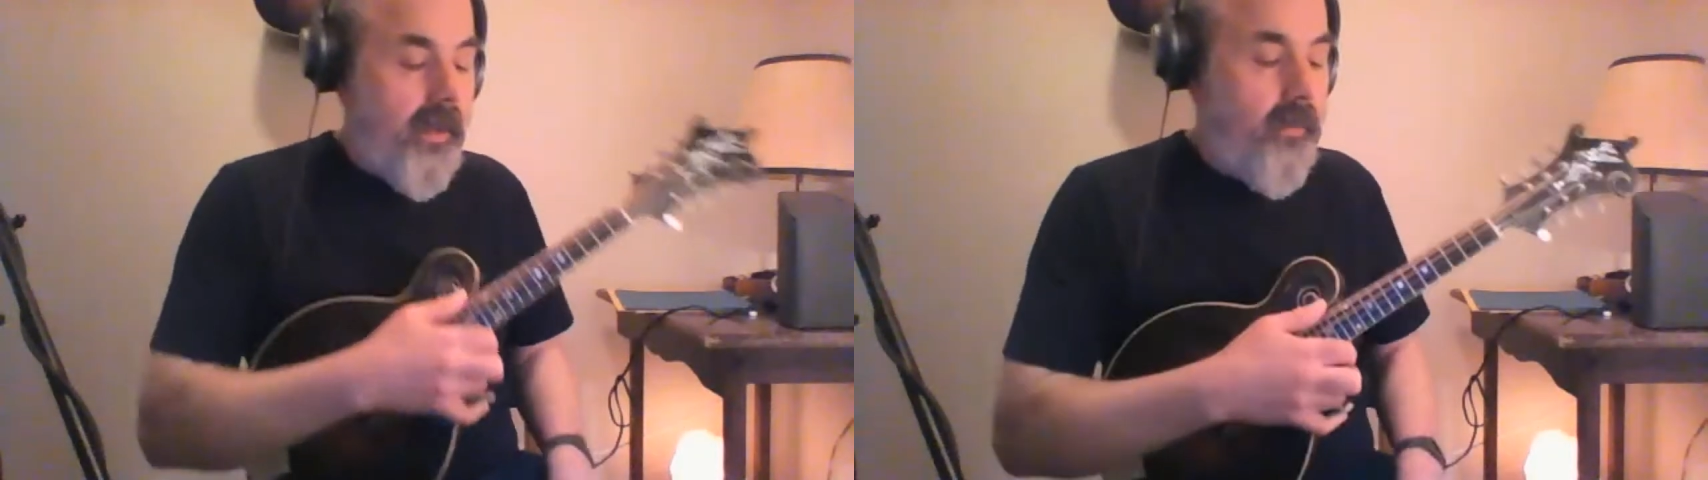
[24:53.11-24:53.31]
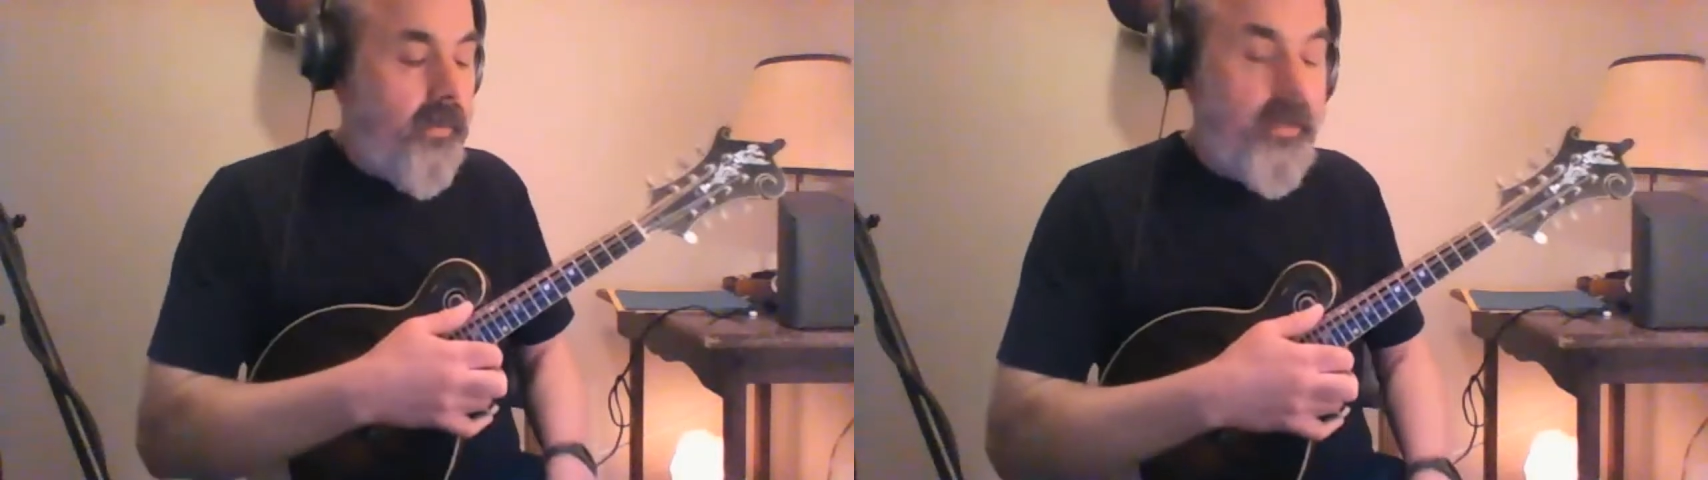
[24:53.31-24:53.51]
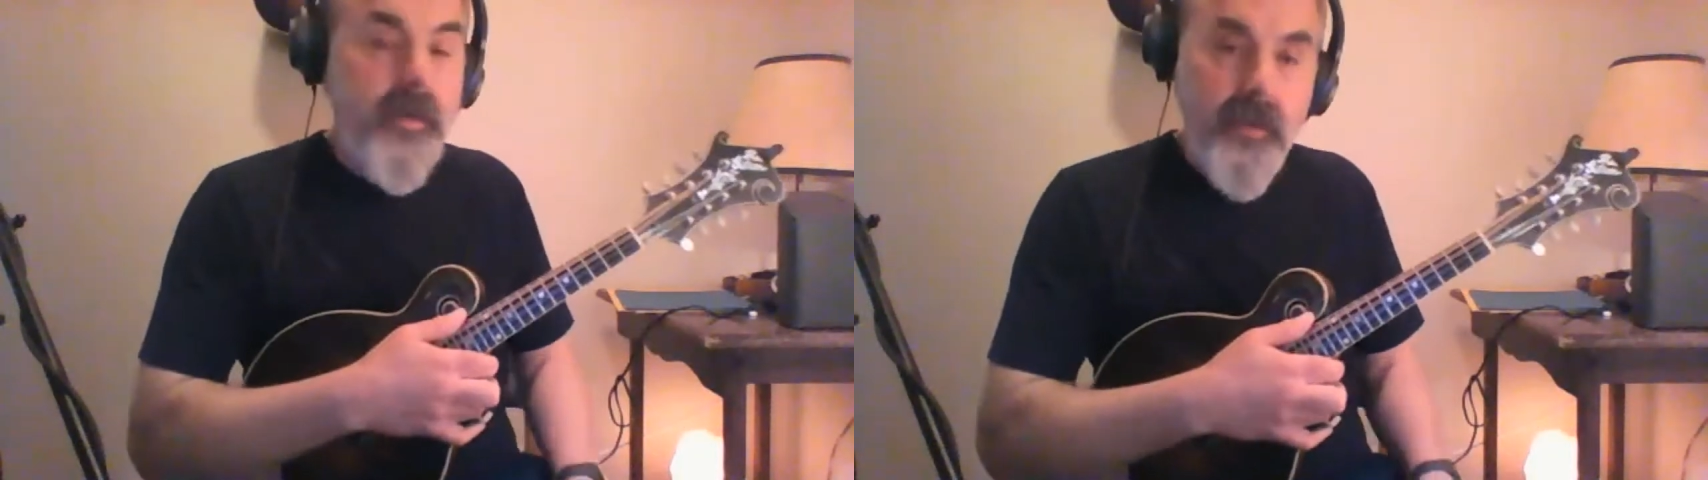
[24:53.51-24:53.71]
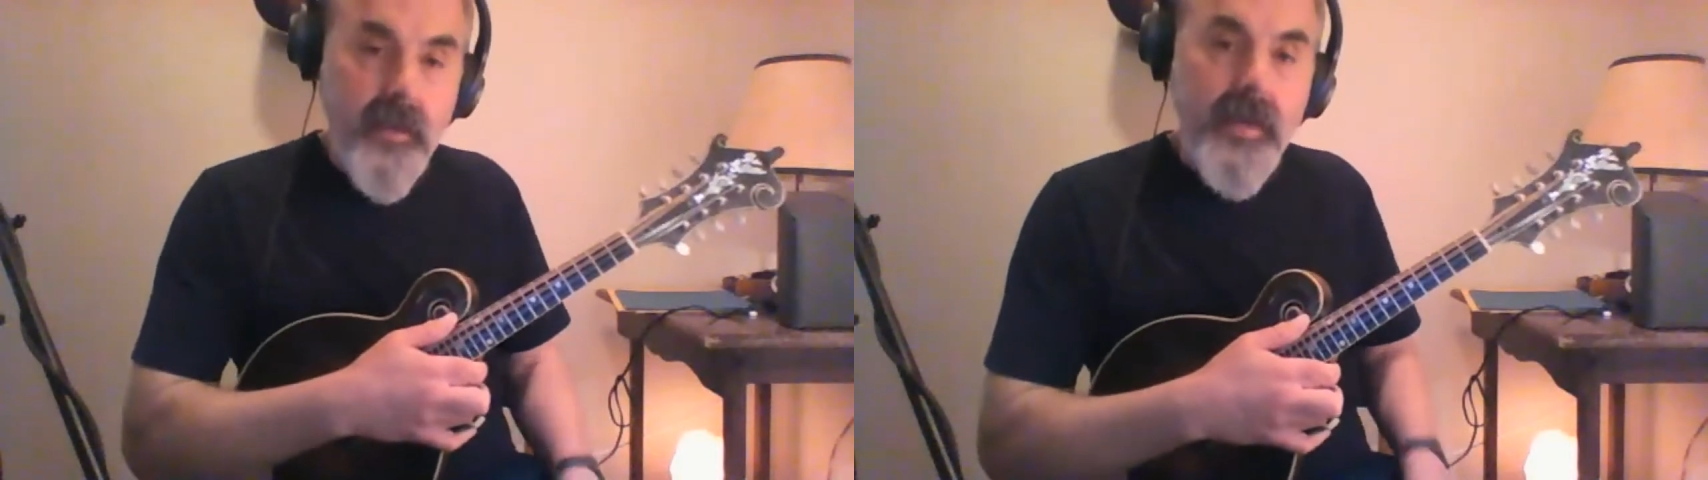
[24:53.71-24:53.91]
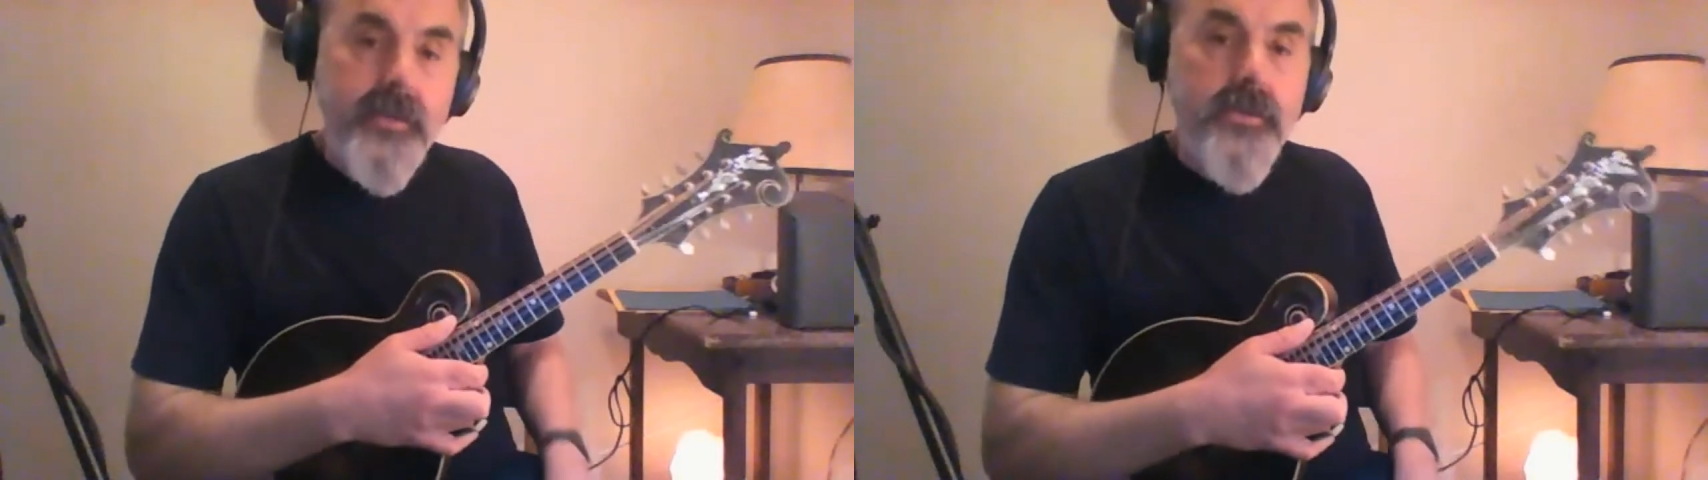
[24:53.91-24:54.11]
we did in the
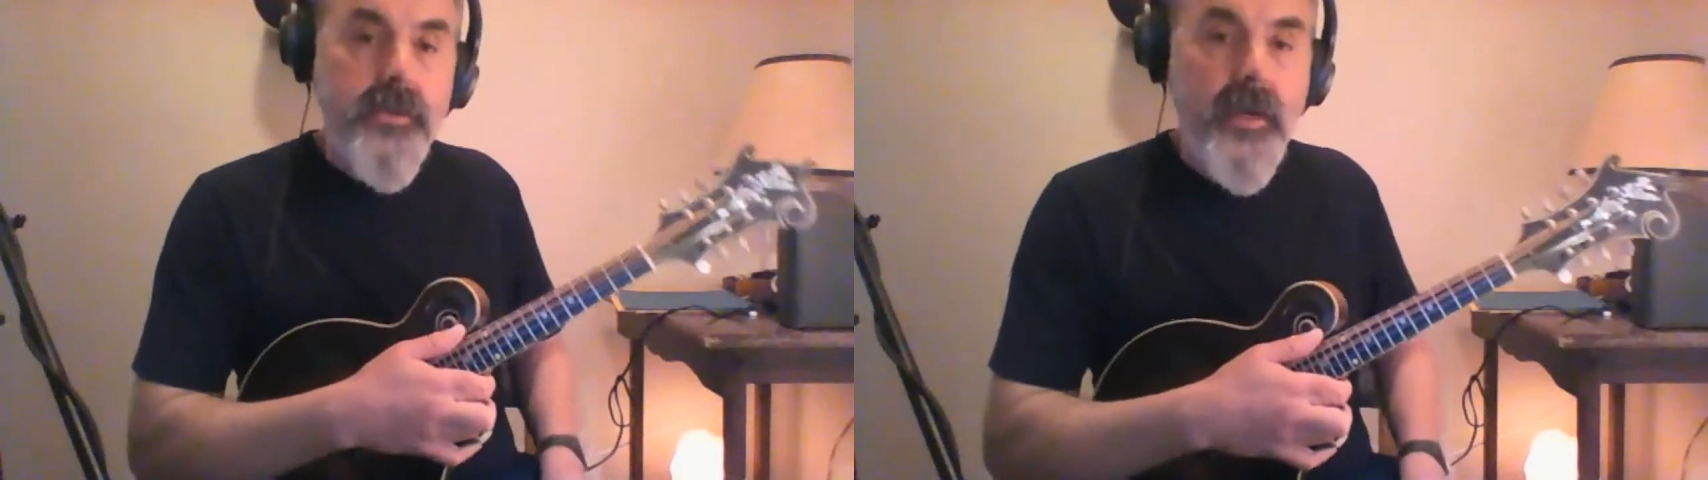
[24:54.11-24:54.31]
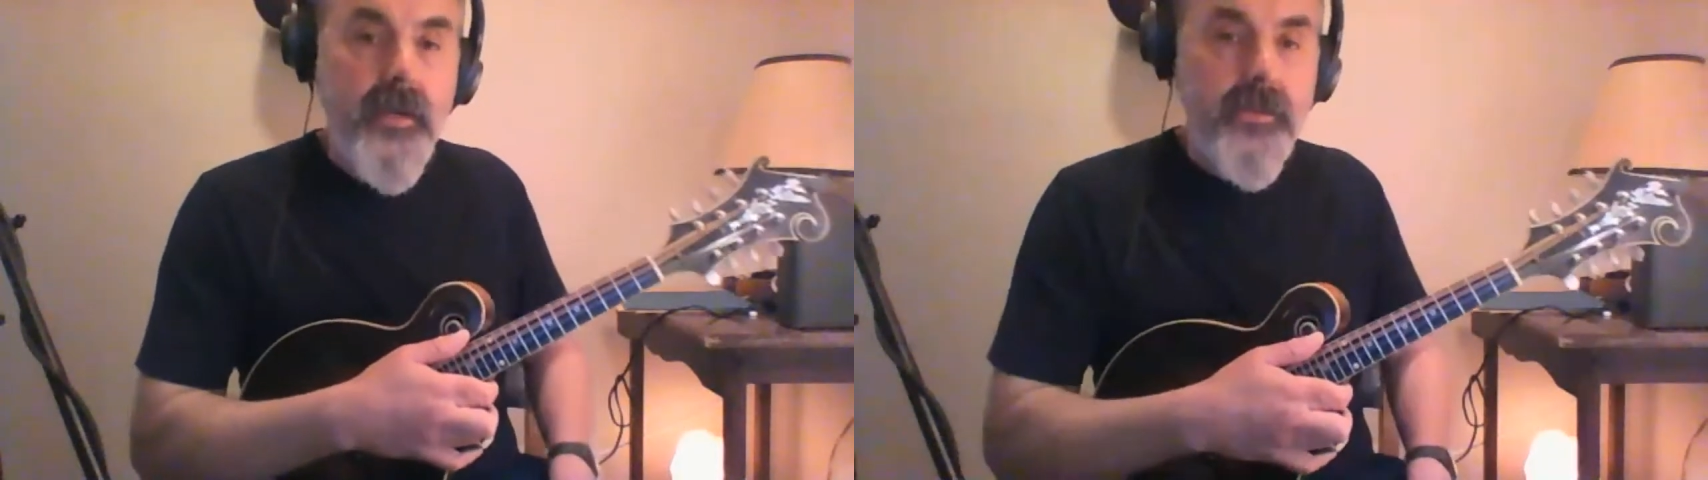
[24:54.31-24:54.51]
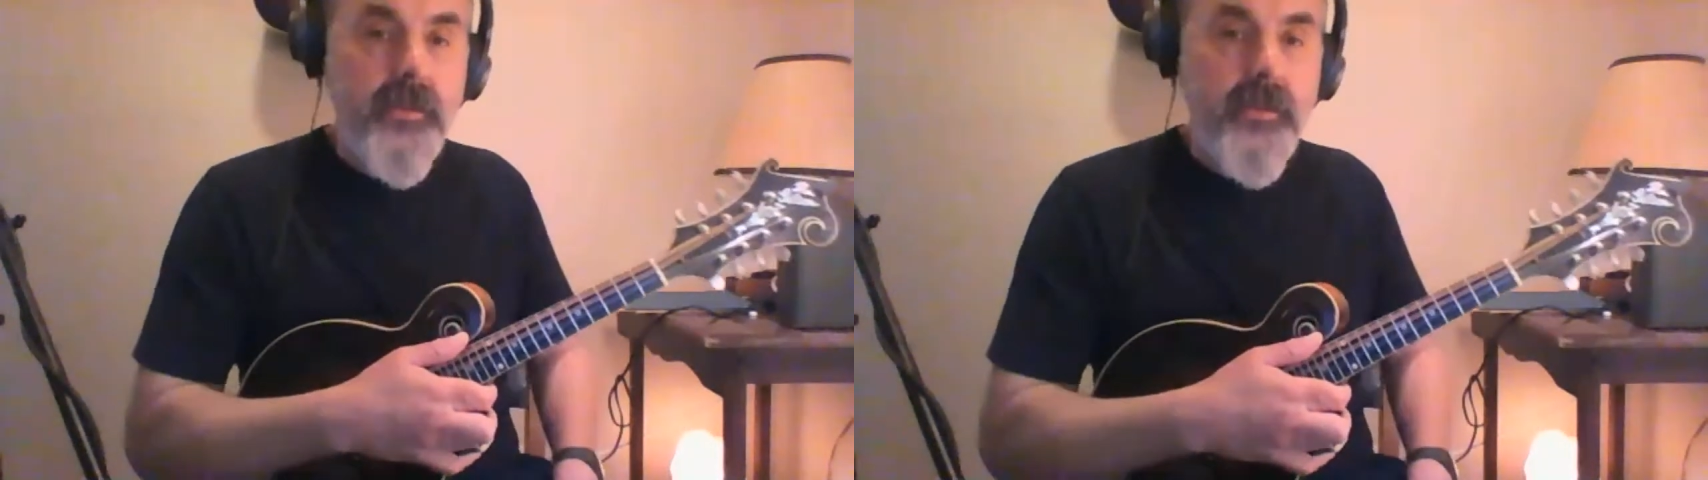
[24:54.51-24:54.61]
exercise.